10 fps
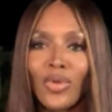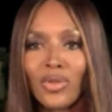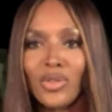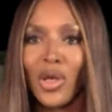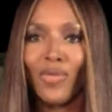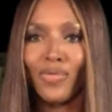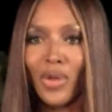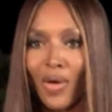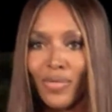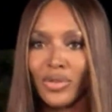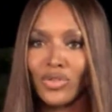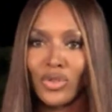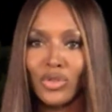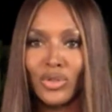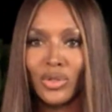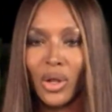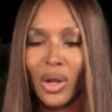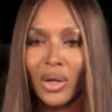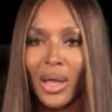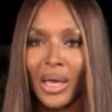on self-love is just
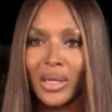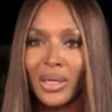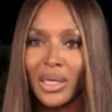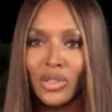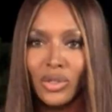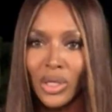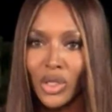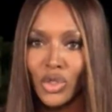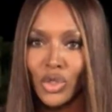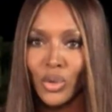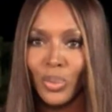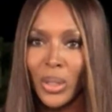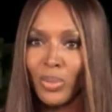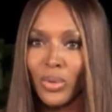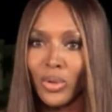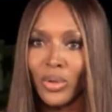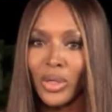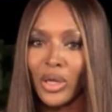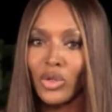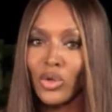like listening to people
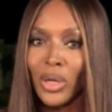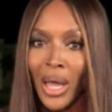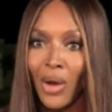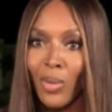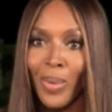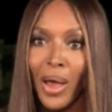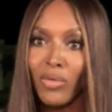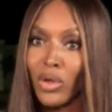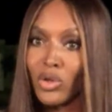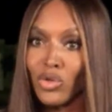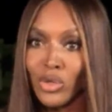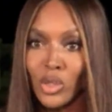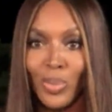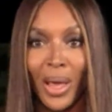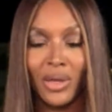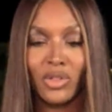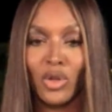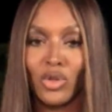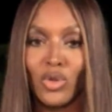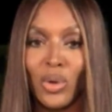that you care about, that you respect,
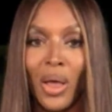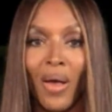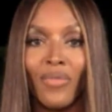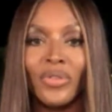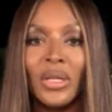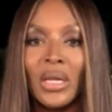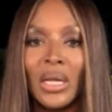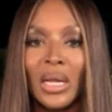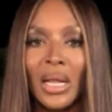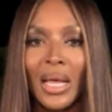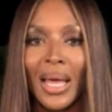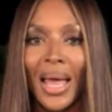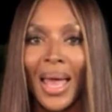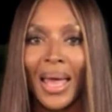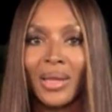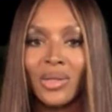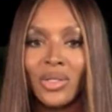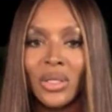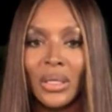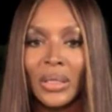that you love, and